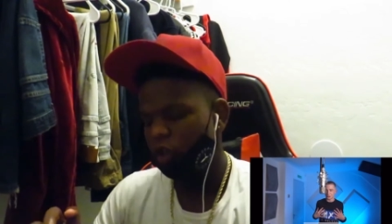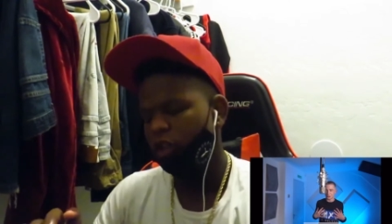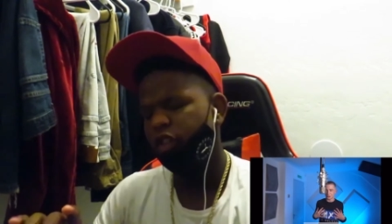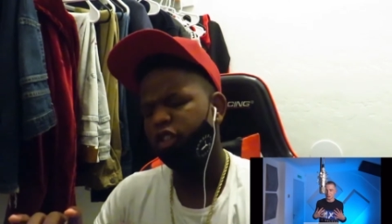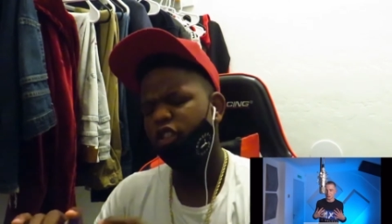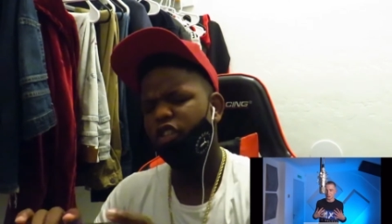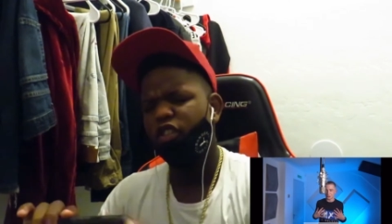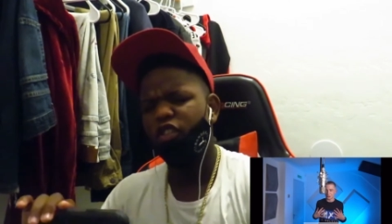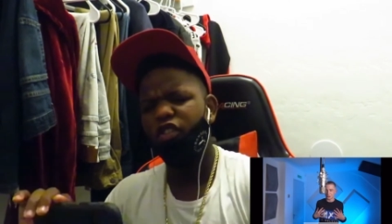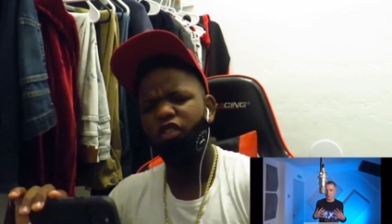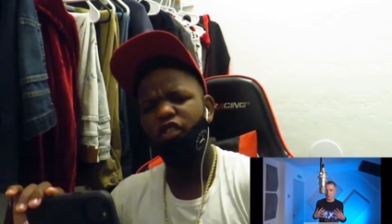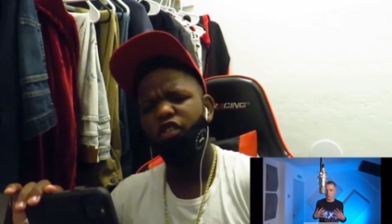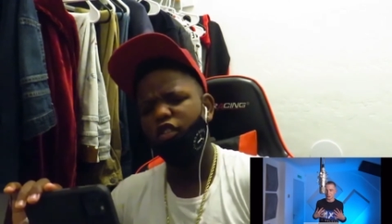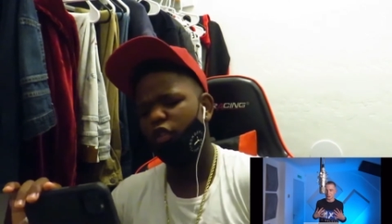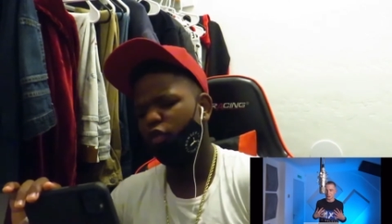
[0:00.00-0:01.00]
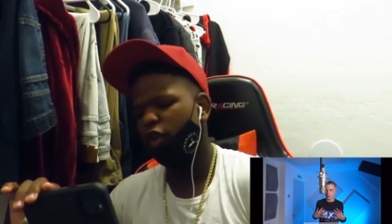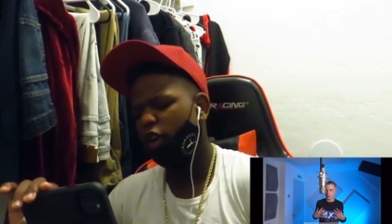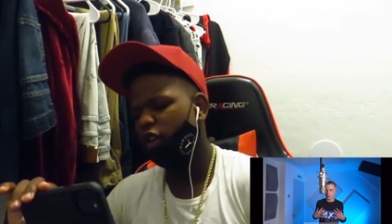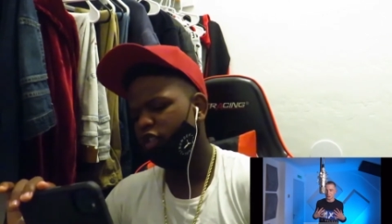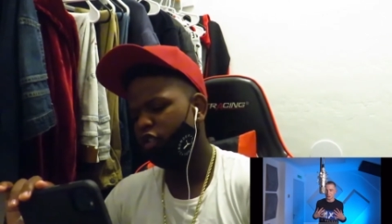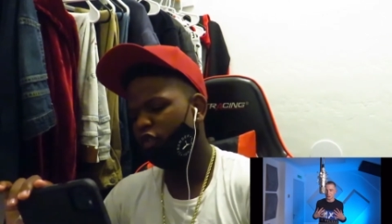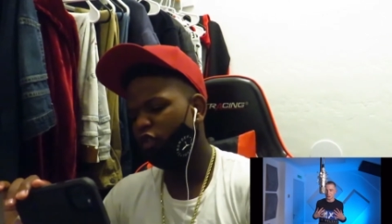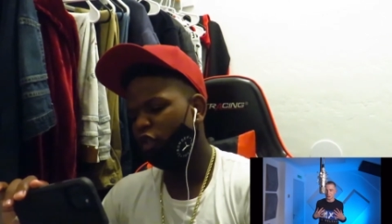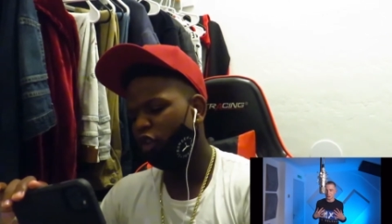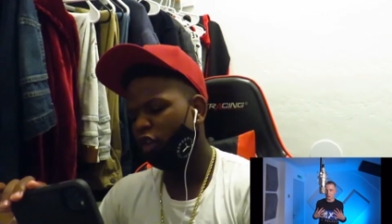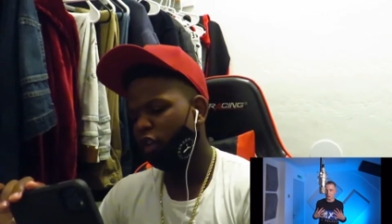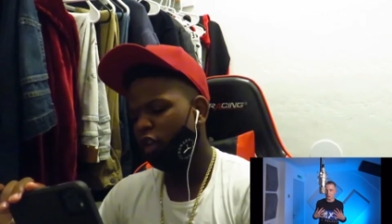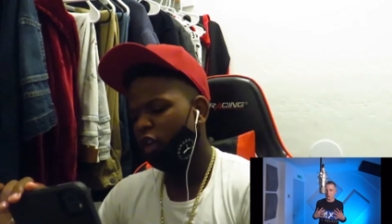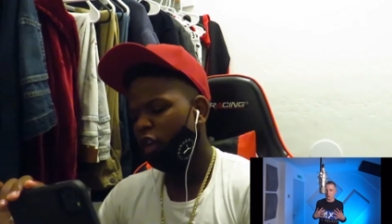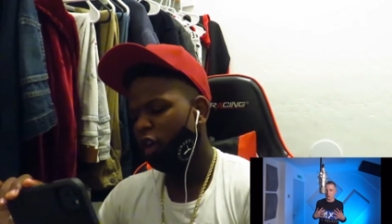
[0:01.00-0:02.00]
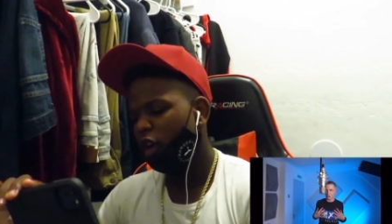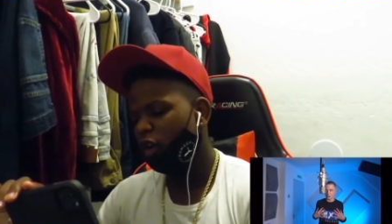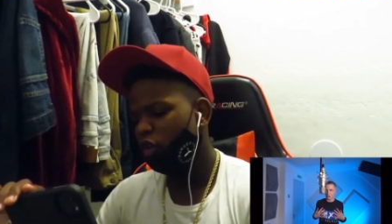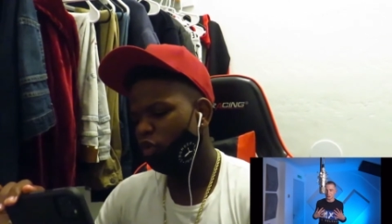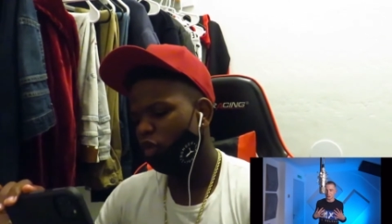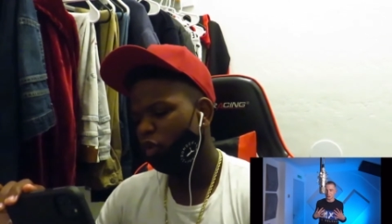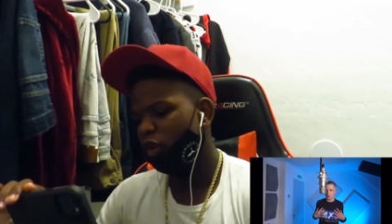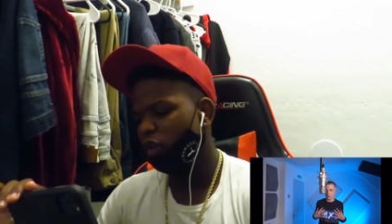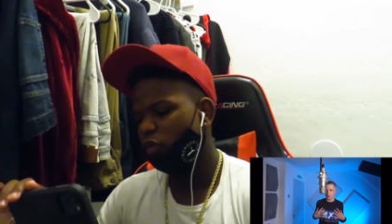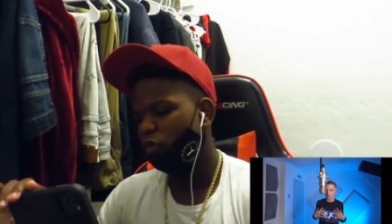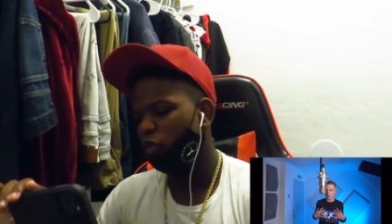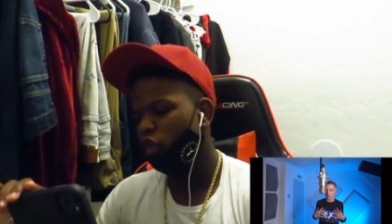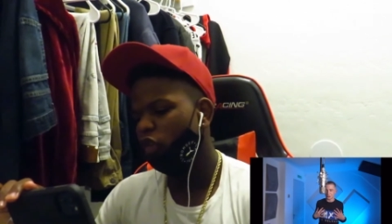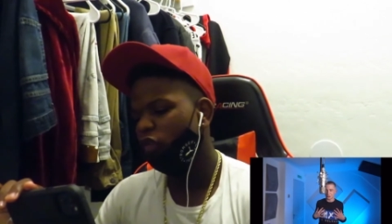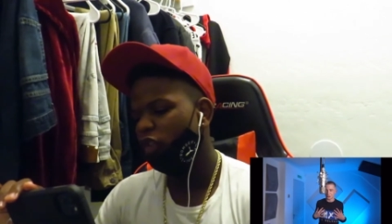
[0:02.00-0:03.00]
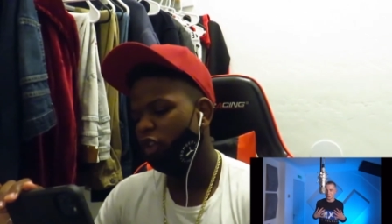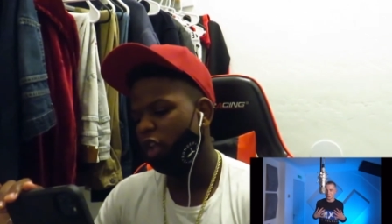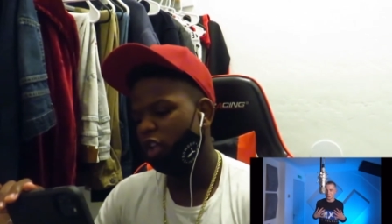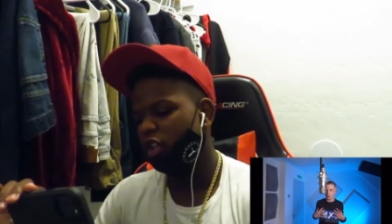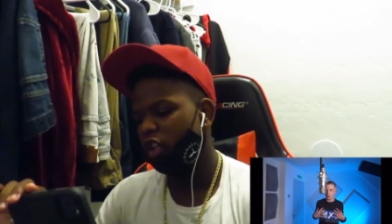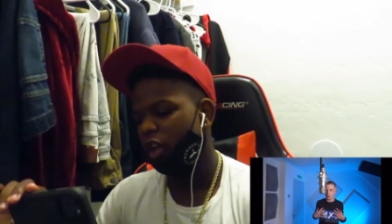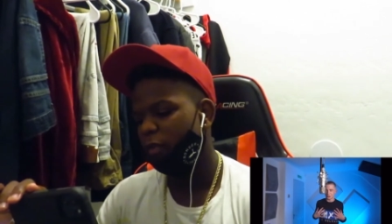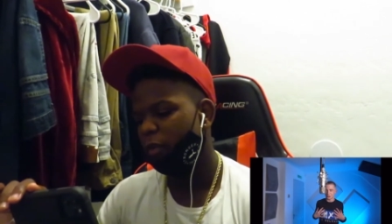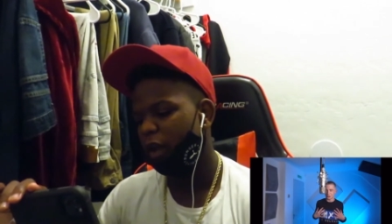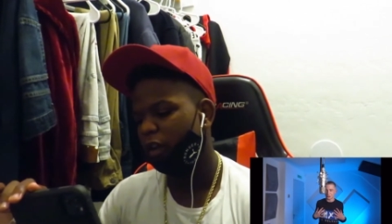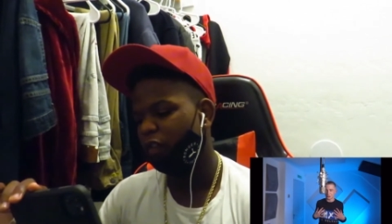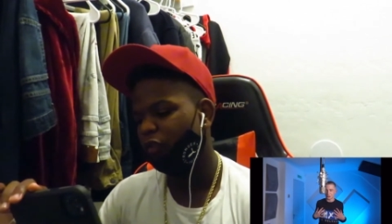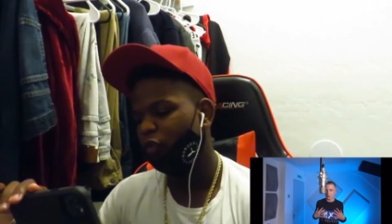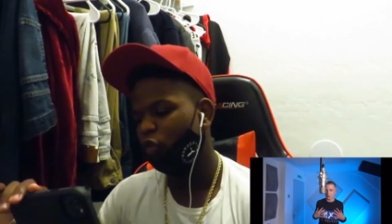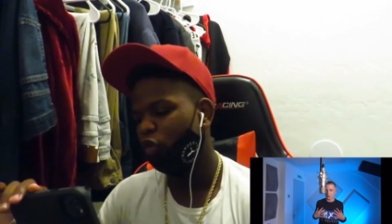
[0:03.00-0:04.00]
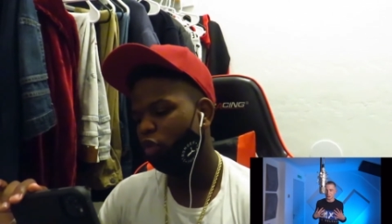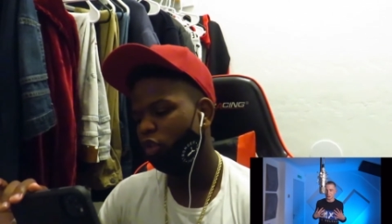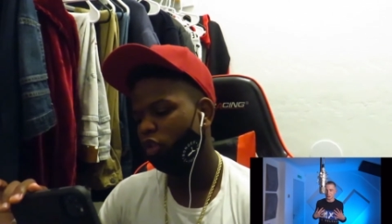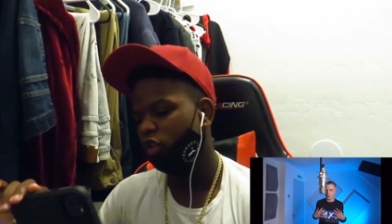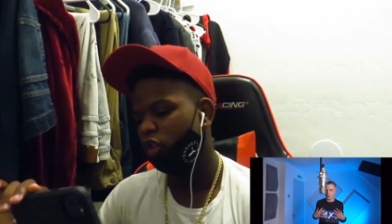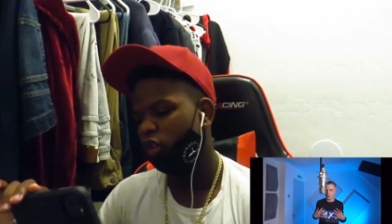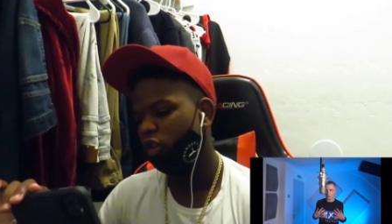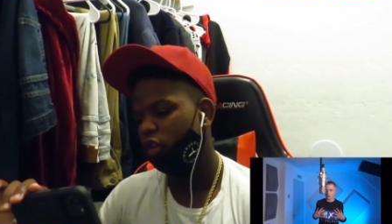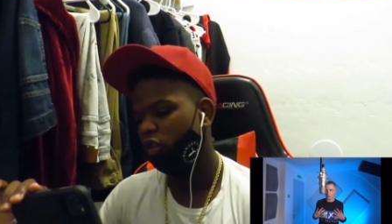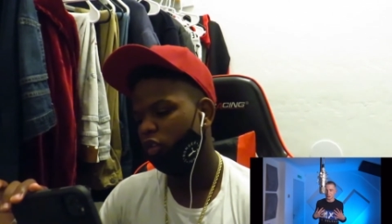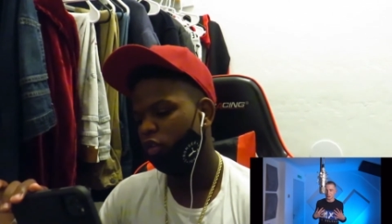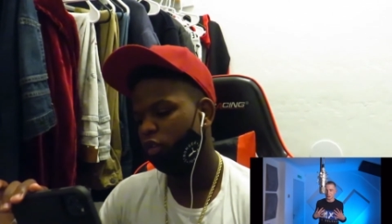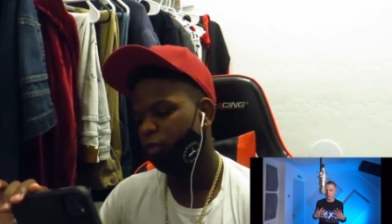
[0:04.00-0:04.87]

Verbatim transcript: this is this all right so far. I don't know why you're moving like that back and forth though.